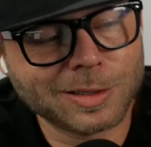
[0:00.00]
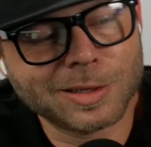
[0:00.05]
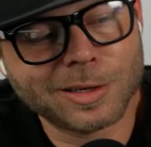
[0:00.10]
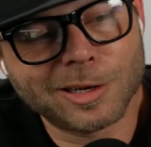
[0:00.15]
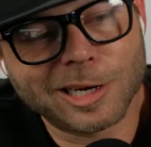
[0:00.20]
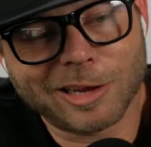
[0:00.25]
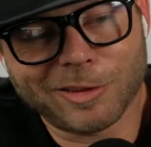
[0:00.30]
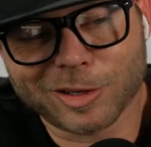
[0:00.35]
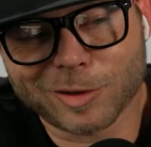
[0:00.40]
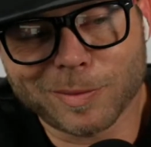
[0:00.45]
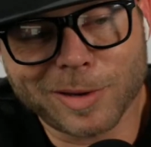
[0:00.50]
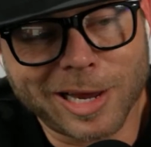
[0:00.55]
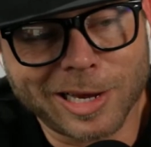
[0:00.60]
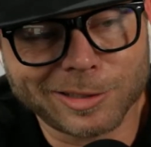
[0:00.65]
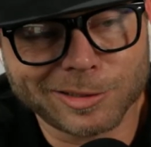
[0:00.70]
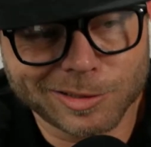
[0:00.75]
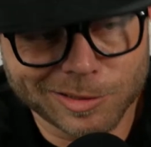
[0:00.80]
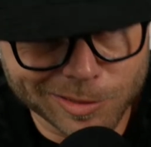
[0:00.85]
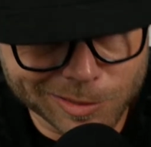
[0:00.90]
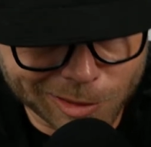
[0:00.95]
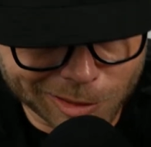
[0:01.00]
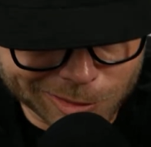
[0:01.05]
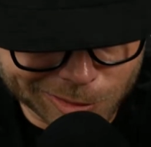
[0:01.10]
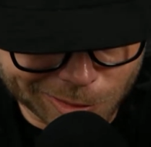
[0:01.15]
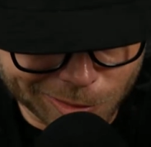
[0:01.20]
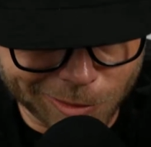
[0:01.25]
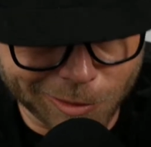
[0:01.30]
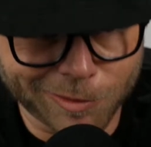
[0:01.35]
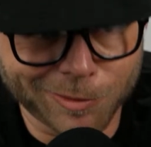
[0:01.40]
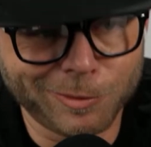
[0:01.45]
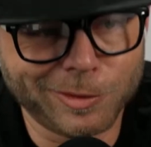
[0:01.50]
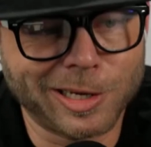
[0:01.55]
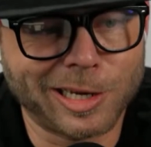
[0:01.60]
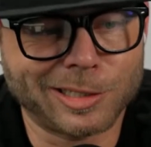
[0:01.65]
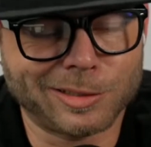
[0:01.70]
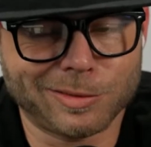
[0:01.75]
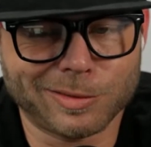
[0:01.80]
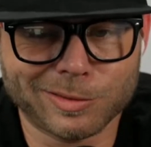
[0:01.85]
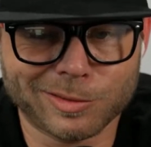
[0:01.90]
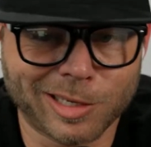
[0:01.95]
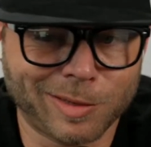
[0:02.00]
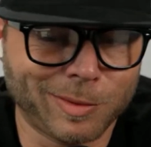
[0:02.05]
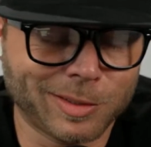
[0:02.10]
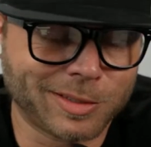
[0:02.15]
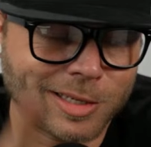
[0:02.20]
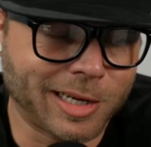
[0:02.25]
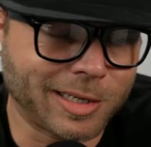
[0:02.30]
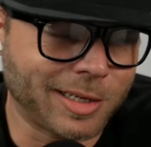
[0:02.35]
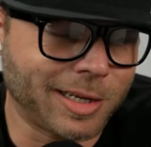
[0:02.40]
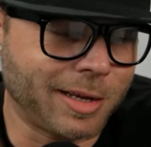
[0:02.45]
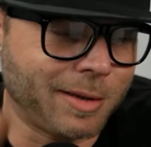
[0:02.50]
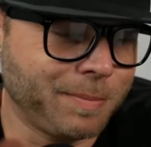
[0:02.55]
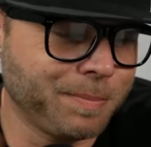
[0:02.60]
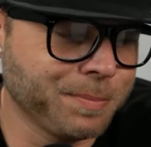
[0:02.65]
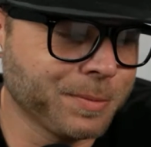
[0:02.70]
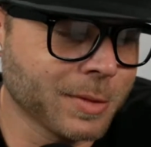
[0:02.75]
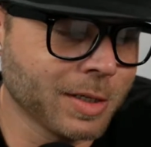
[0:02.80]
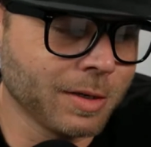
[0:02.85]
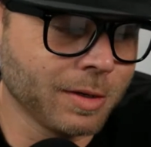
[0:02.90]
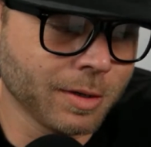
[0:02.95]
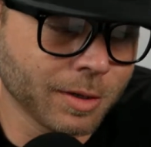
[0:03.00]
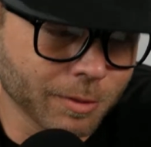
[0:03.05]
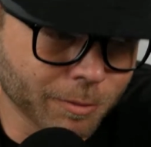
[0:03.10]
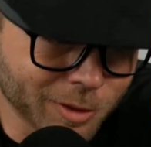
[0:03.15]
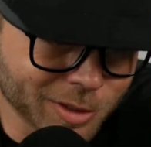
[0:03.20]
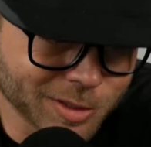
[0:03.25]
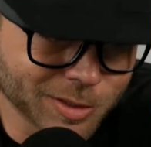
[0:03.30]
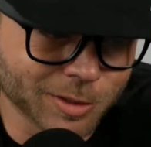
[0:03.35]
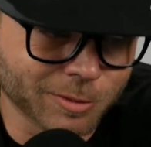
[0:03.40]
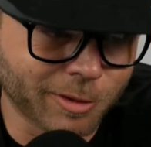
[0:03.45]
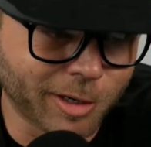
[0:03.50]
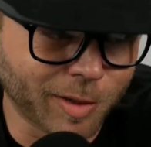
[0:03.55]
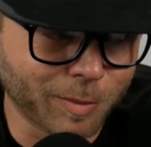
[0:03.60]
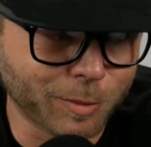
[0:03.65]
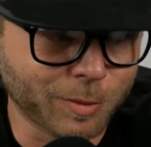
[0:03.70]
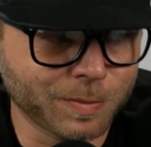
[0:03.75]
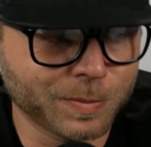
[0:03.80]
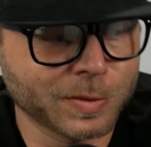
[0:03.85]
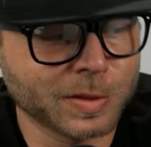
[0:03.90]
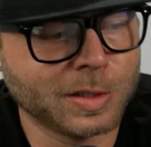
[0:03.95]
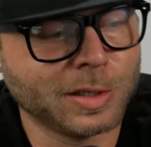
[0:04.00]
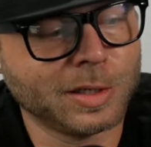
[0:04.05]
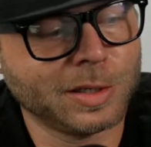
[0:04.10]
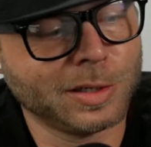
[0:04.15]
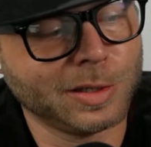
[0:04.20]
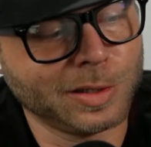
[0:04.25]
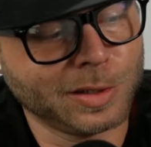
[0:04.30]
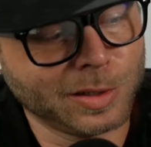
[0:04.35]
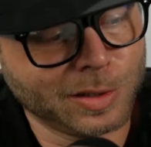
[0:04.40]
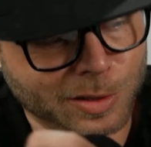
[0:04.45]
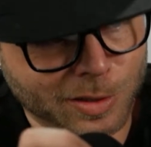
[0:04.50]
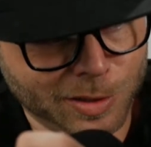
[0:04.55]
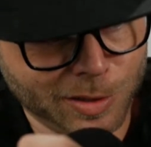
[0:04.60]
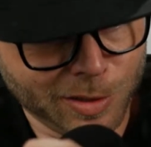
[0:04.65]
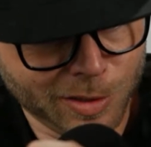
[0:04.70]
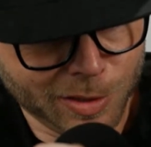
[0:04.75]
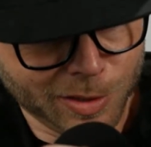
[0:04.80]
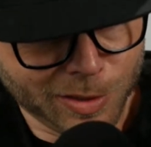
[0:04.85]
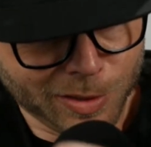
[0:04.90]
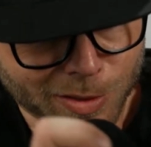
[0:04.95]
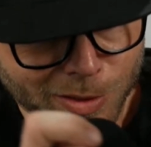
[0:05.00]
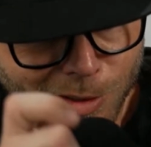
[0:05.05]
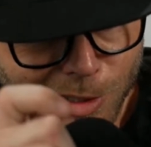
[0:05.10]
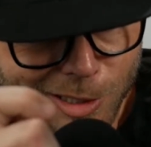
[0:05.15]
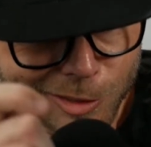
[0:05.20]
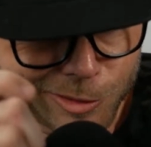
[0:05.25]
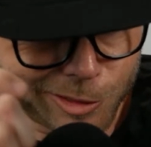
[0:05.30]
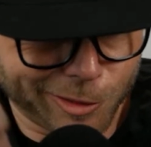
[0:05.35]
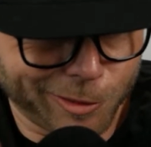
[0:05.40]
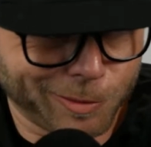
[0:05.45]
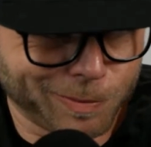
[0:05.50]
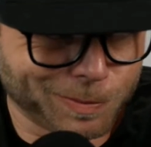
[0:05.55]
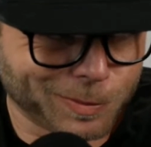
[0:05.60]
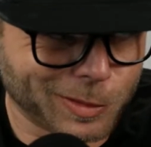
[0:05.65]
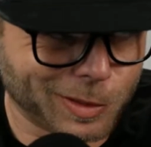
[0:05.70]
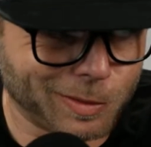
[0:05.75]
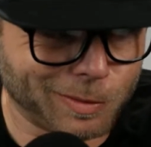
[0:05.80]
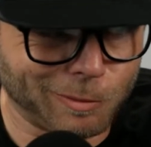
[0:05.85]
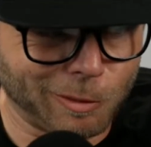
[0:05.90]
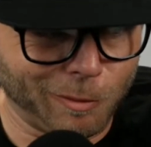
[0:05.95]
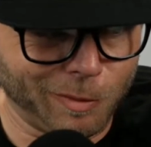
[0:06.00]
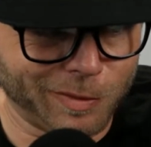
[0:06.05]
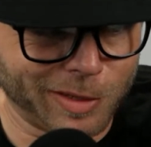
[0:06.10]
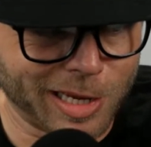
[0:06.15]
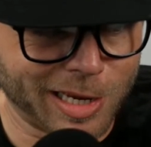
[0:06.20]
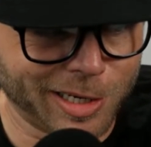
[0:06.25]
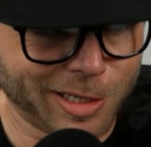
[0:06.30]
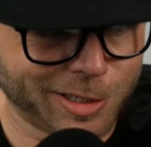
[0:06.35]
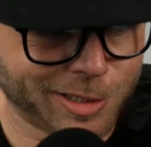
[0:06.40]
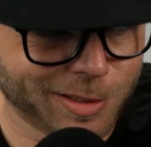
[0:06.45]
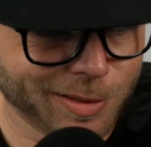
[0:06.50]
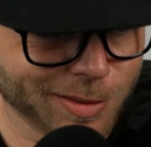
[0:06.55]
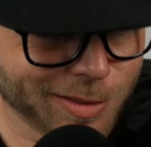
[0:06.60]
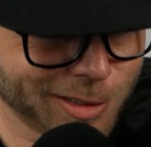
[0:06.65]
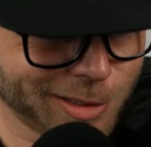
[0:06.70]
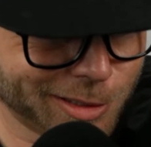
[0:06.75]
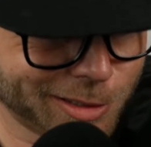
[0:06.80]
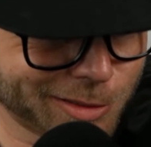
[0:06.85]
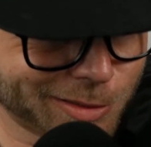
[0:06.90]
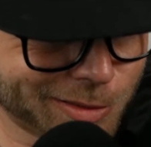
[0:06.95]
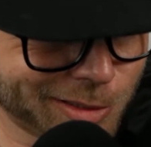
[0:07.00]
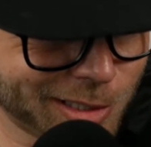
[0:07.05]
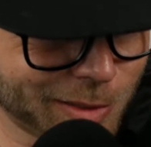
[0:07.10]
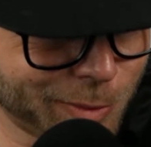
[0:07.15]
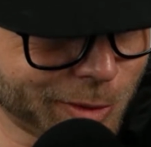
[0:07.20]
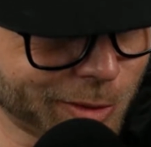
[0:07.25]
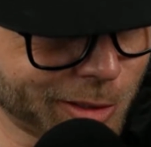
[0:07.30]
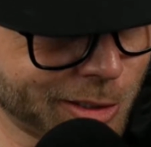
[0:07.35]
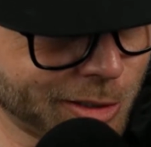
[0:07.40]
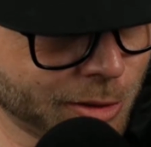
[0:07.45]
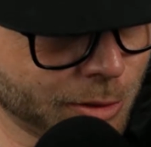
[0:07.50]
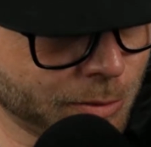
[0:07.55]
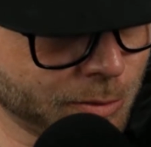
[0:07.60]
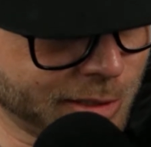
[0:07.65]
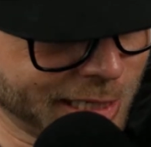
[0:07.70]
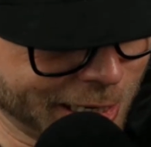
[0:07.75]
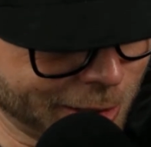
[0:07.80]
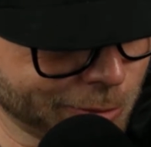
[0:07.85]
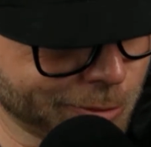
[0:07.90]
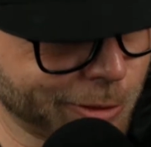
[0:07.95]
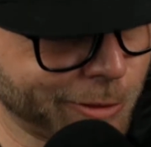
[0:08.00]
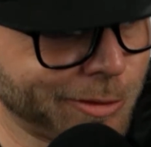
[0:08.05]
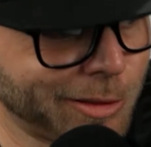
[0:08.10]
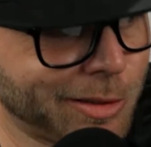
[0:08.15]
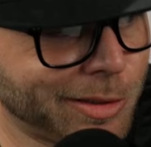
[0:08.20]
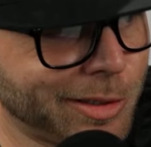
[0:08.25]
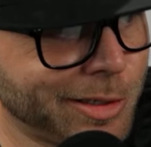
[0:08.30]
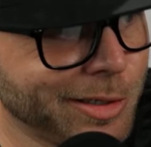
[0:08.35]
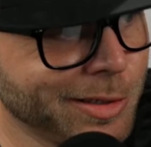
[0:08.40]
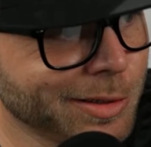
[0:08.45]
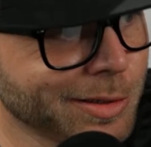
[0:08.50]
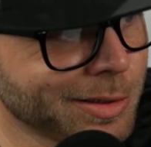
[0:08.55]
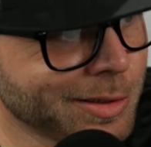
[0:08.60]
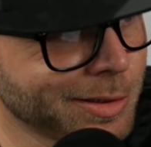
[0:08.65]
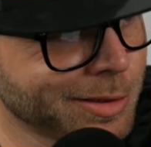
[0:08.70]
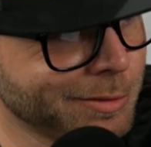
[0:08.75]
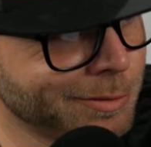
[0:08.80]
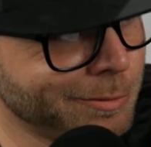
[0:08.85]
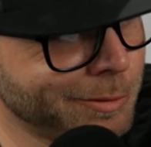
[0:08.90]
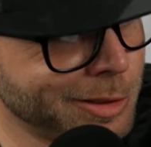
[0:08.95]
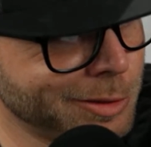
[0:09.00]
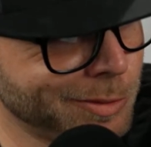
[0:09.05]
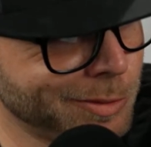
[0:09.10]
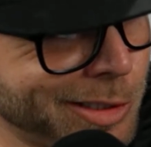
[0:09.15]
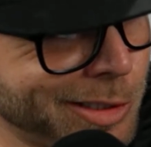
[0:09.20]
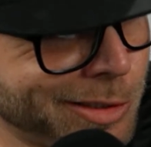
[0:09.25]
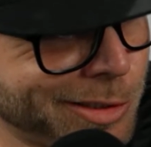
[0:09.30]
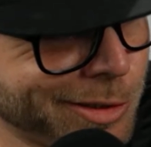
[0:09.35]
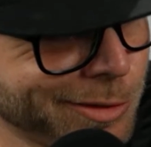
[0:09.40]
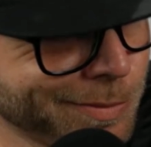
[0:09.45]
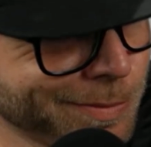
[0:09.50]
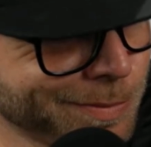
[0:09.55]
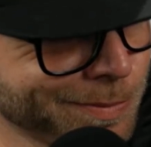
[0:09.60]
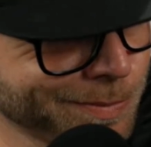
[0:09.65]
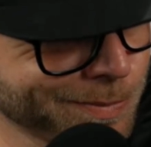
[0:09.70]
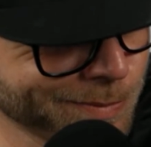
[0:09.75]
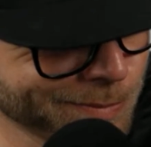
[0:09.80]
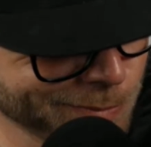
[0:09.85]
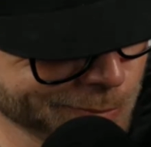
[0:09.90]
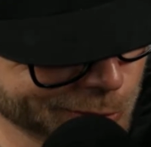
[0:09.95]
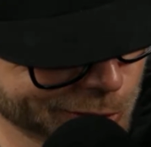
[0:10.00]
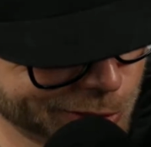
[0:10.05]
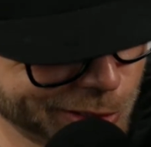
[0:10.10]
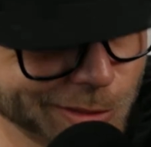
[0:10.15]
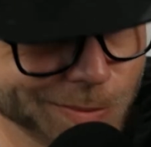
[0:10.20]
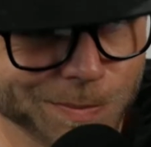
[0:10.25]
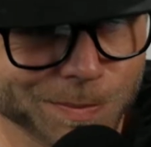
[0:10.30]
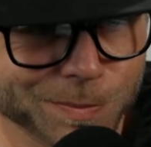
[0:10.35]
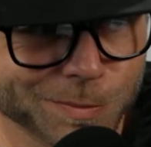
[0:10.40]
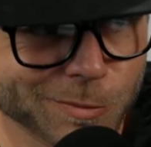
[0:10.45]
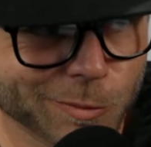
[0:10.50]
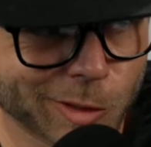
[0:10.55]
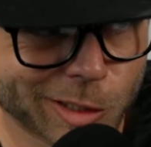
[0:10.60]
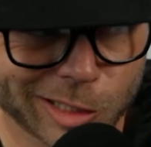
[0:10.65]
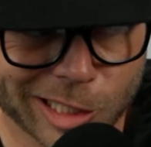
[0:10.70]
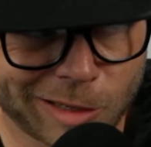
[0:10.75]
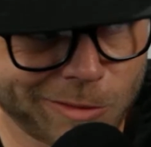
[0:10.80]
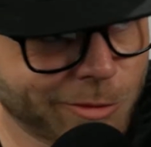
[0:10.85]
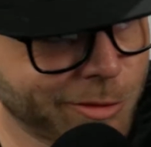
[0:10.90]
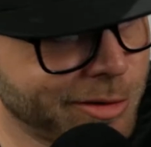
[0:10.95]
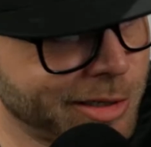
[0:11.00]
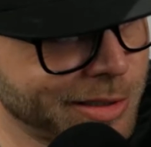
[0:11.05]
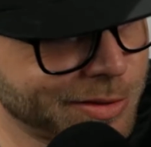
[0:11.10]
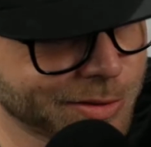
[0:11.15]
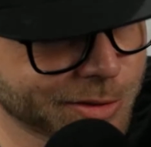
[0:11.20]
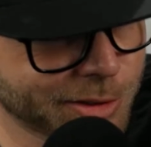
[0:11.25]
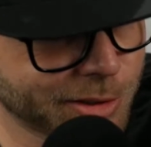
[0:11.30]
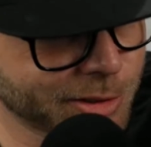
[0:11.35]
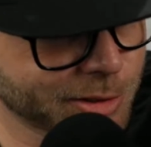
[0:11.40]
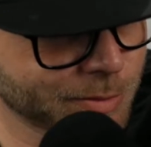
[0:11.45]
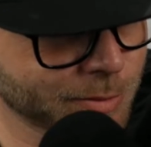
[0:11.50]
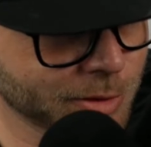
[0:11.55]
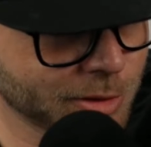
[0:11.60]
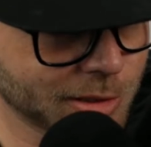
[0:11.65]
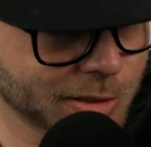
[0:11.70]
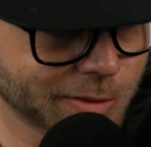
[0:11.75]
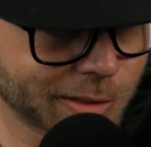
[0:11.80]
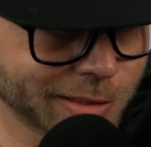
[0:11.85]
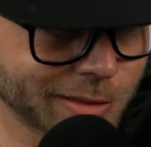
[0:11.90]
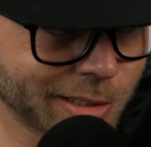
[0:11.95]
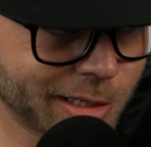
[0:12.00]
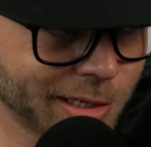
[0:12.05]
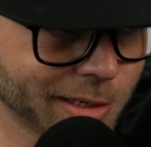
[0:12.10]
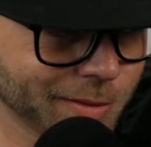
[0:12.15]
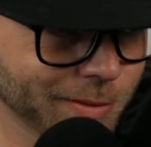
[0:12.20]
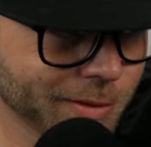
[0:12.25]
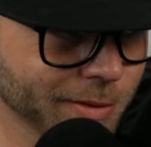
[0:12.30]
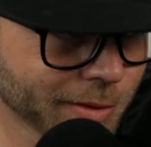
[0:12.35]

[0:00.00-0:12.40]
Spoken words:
have the capacity to talk to all you guys at the same exact time, which is incredible. And so what we've got here is the ability to download the thing, which do. See, we can download it as a customer just like that.